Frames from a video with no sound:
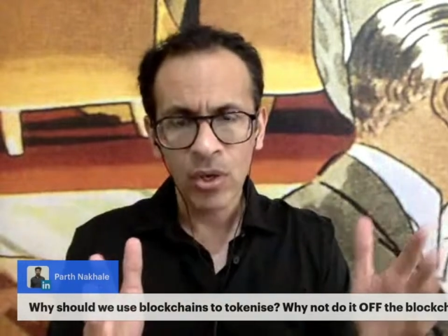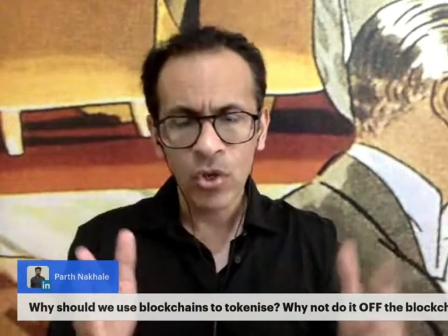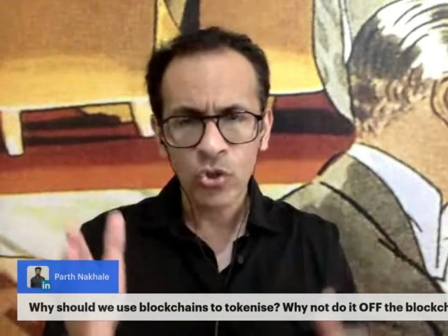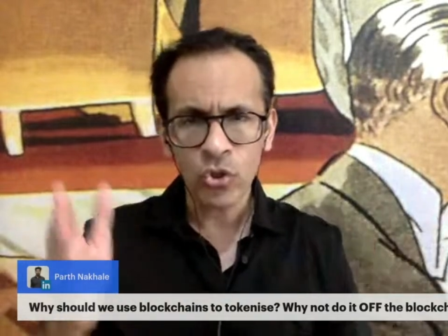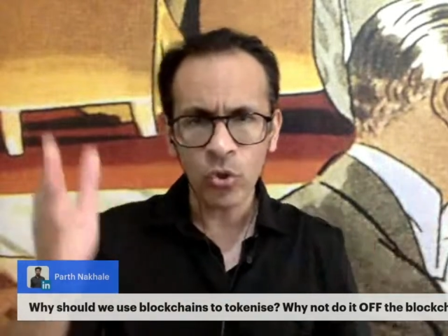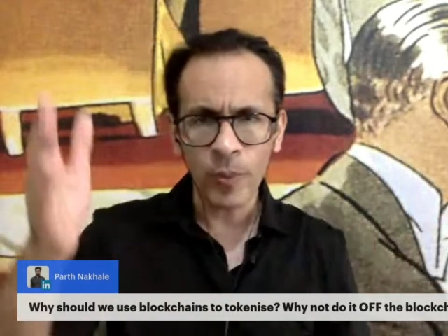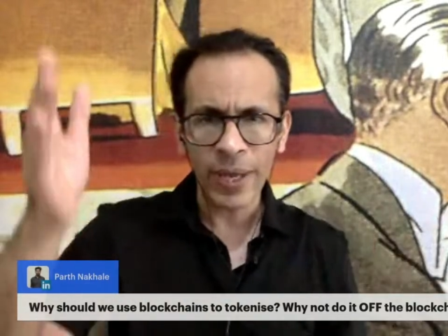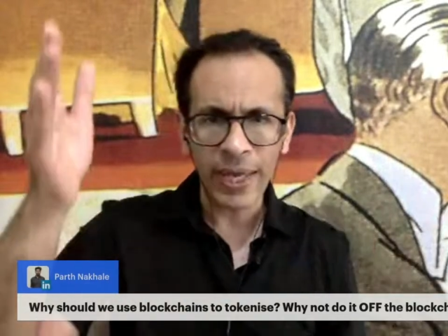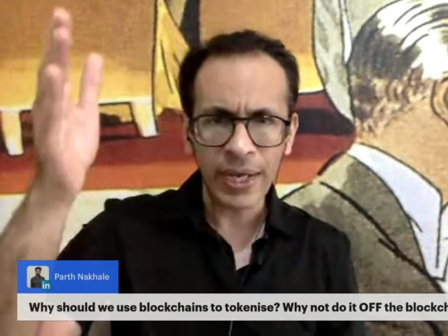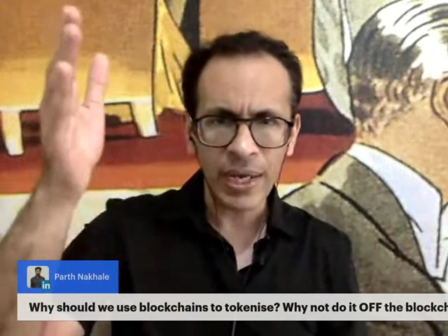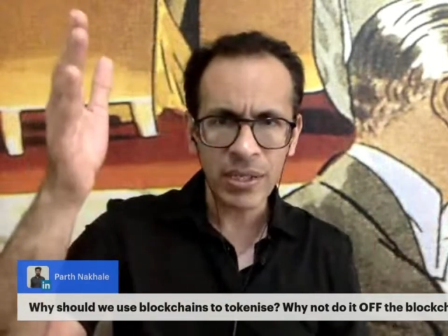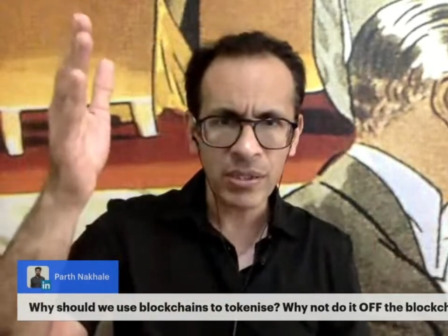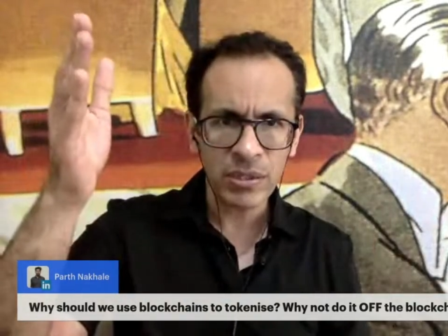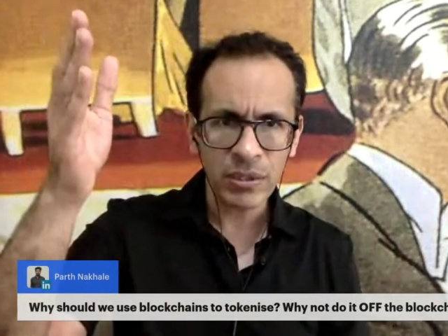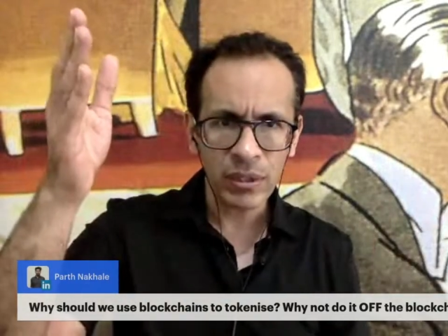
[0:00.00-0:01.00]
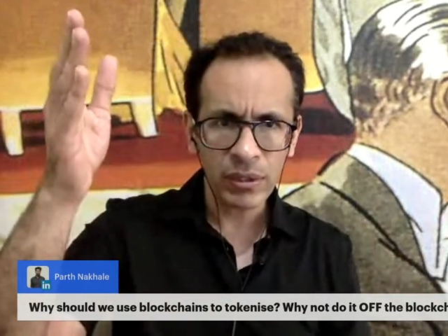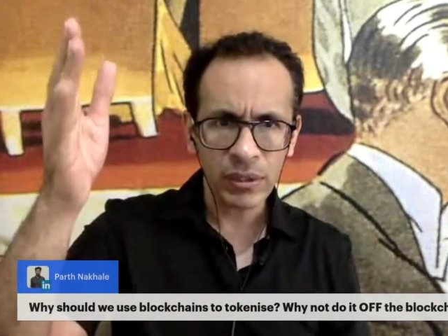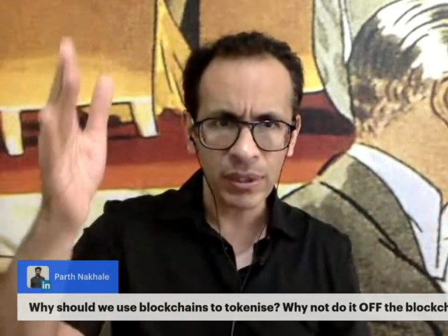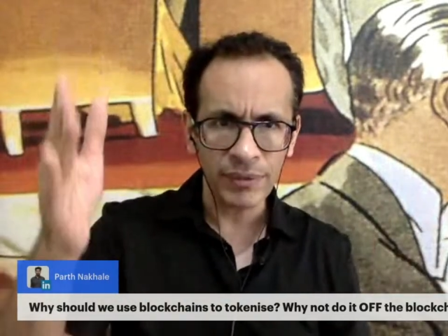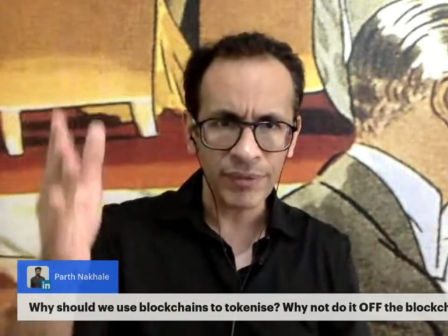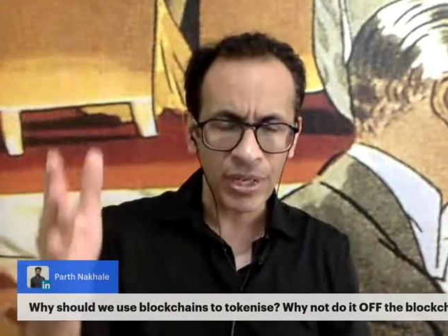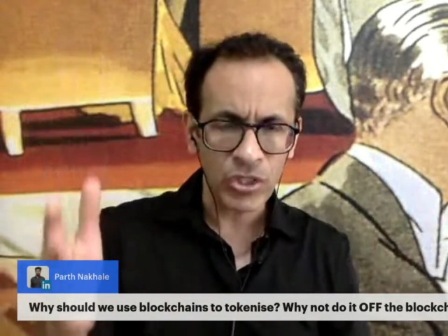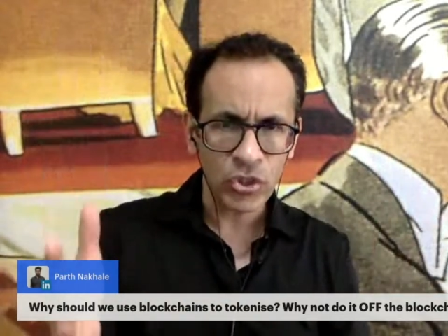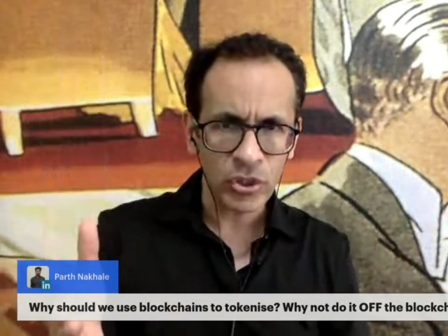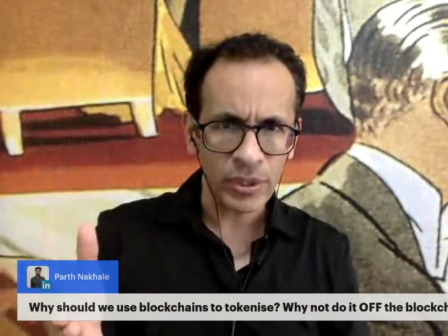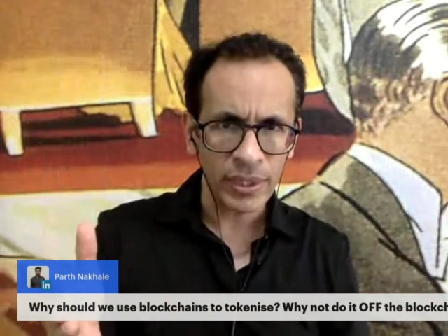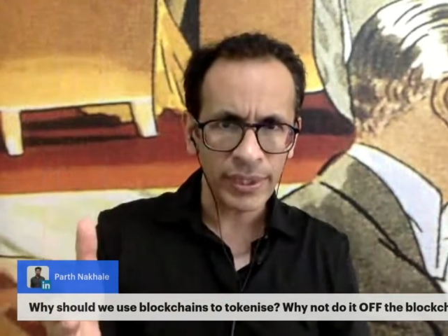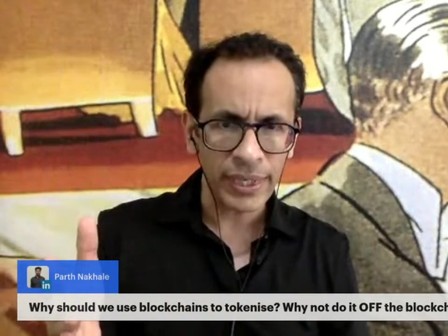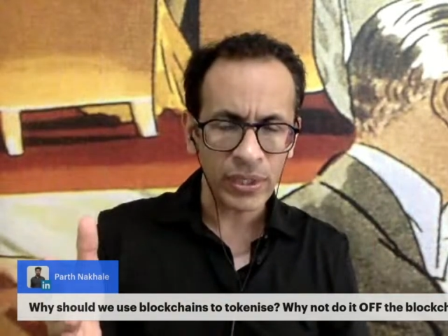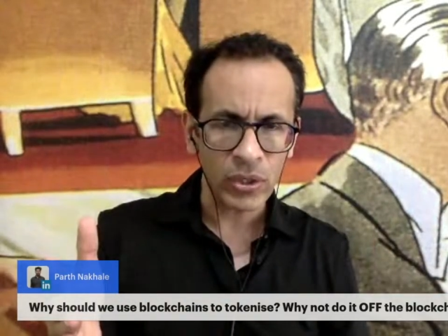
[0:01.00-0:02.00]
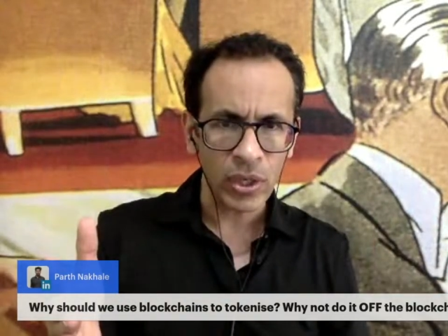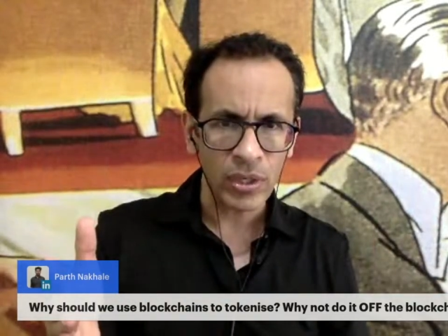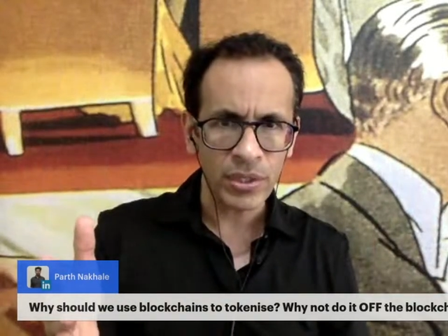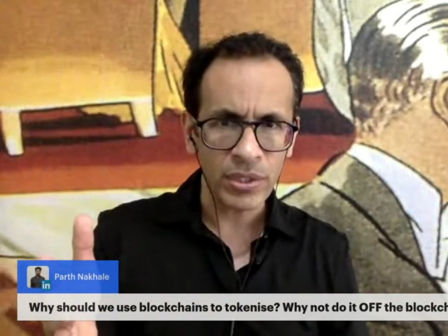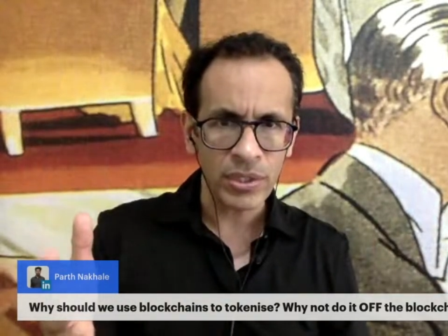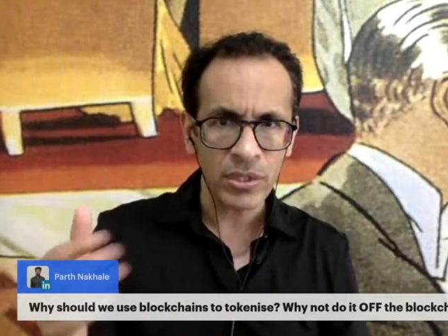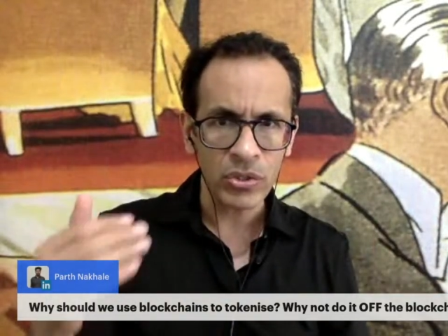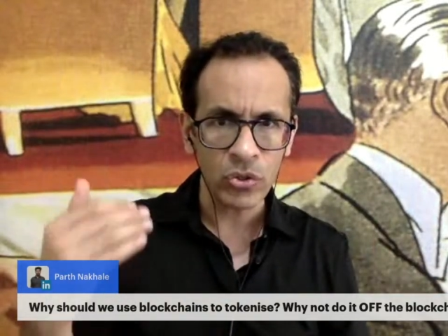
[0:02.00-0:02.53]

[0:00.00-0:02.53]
So whereas conventional technologies,